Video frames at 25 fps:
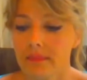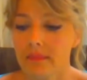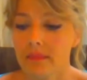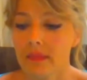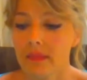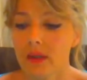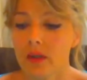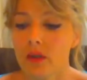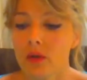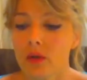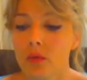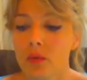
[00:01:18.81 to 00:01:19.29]

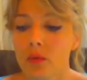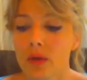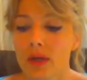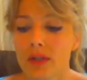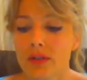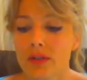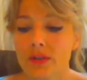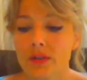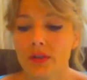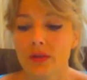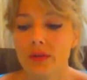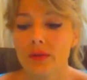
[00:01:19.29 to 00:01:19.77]
You
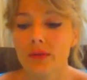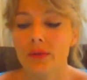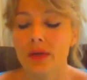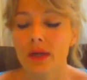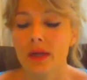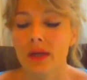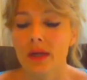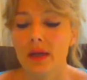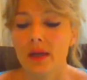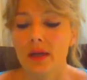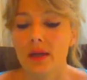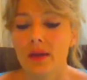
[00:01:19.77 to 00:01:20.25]
want to
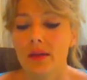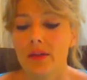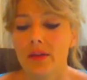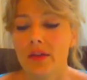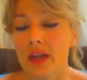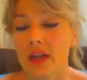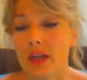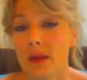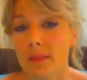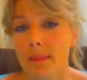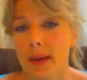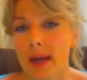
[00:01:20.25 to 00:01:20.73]

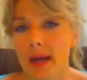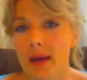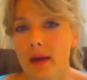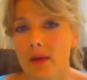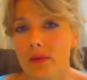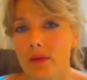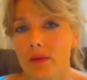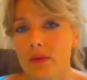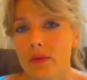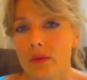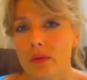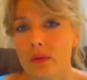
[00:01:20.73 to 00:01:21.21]
think
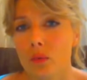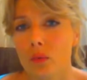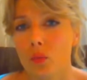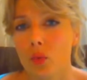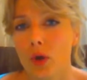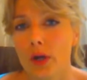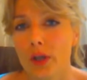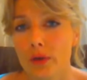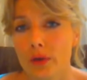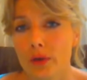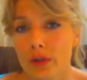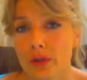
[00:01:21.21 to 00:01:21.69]
about
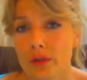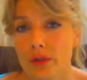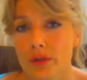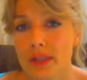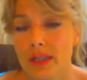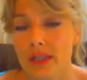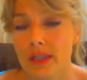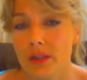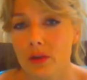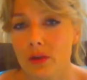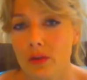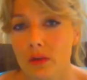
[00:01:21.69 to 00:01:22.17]
what you're
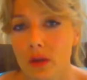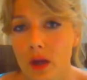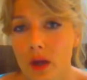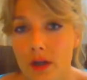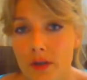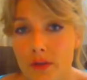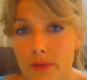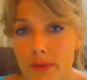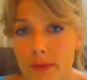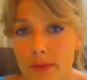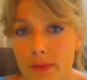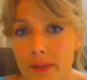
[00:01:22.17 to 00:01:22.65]
using in your
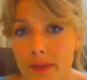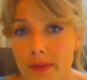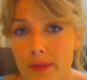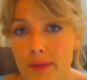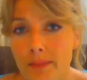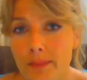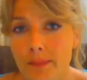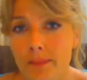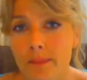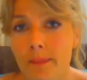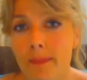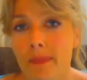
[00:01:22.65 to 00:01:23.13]
laundry
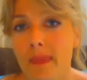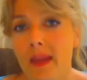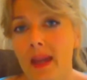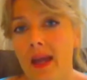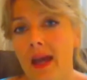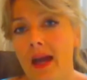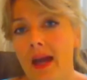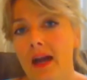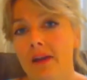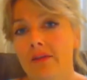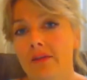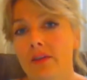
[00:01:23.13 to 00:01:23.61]
room.
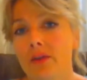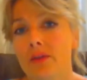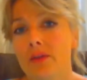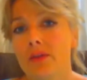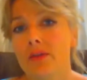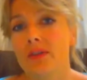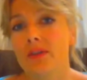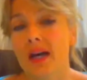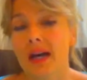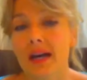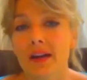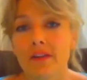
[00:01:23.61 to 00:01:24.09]
I've
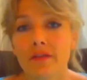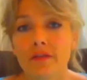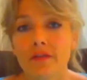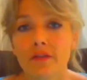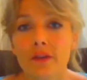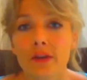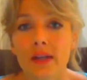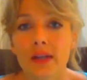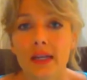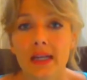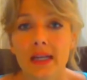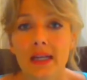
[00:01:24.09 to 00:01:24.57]
used
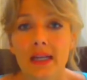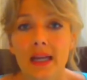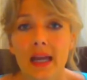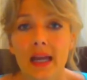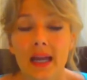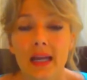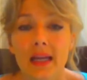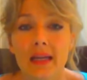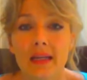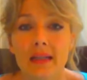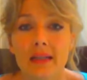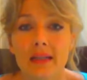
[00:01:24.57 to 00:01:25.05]
dye-free
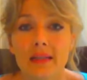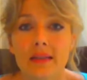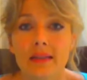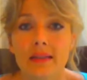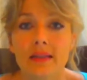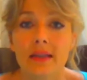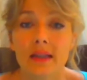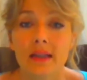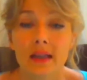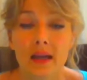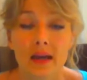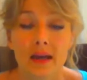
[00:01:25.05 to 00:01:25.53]

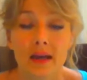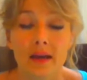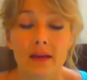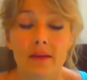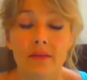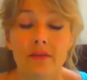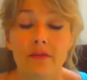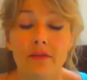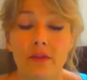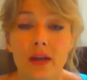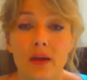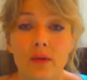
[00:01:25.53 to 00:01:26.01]
and
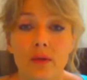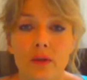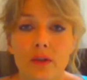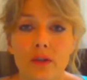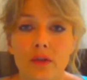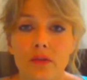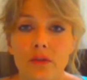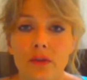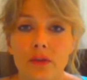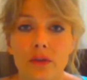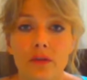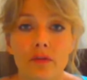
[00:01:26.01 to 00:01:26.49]

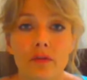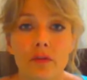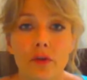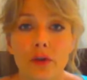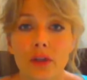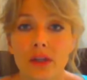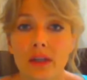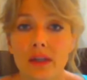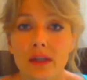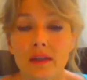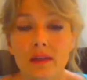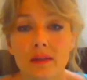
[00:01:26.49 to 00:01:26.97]
fragrance-free for
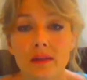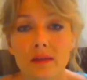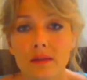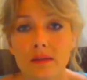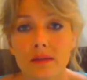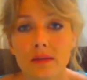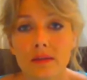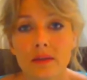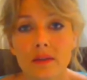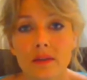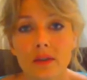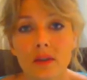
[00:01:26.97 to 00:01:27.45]

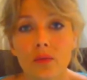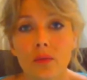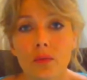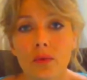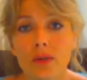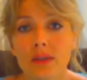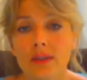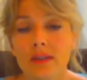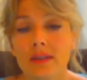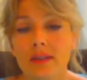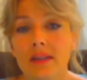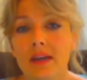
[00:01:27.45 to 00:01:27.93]
years. You
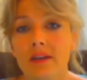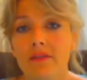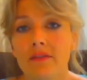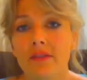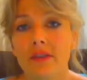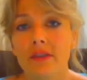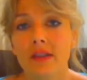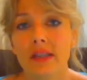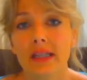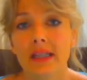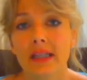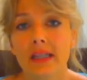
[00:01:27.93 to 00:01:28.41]
want to
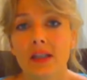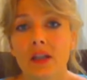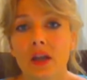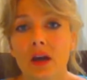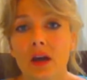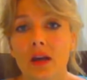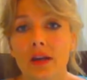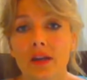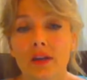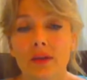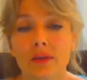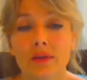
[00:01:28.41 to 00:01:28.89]
definitely
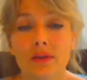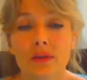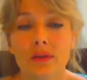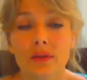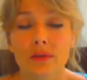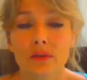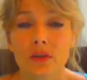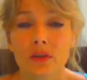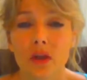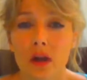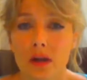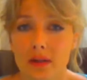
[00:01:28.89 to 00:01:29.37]
not use
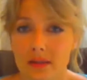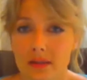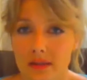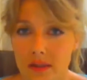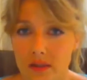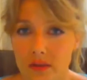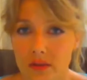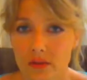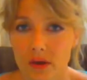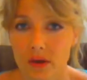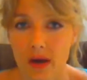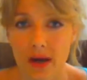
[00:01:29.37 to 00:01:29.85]
those
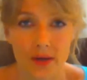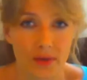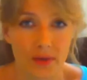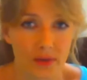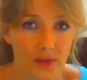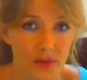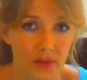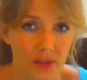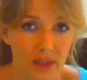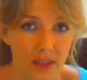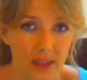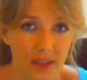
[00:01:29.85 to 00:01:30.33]
toxic dryer
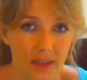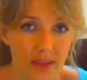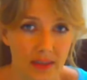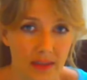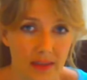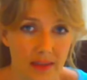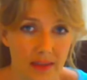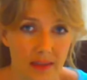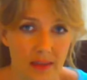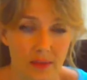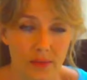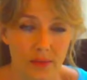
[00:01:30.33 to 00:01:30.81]

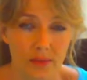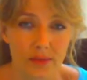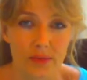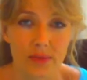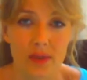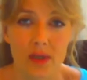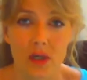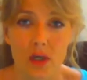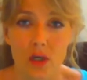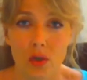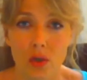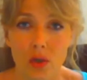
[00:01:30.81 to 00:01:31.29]
sheets and
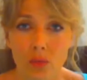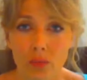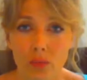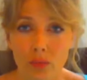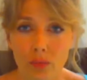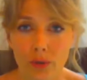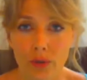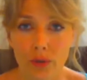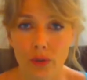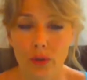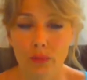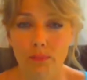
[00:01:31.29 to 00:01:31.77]
those
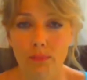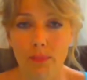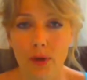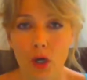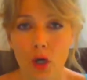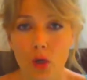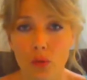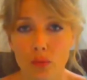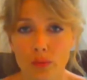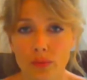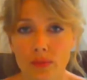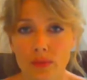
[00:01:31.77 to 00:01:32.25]
real
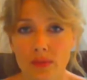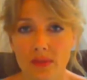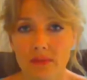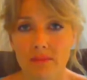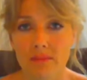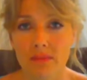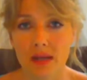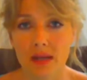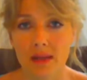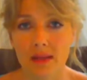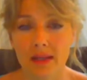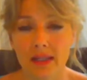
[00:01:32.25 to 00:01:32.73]
potent
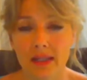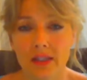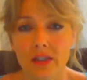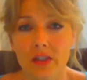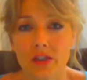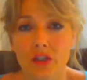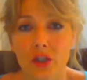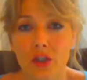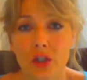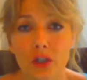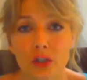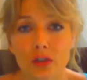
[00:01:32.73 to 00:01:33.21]
smelling
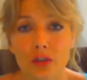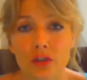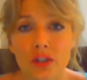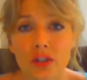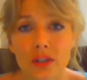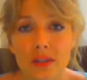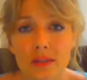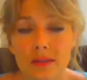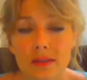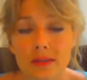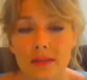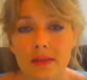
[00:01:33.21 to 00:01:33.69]

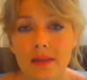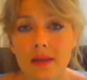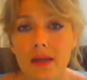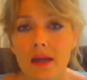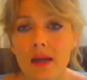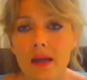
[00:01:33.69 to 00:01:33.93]
detergents.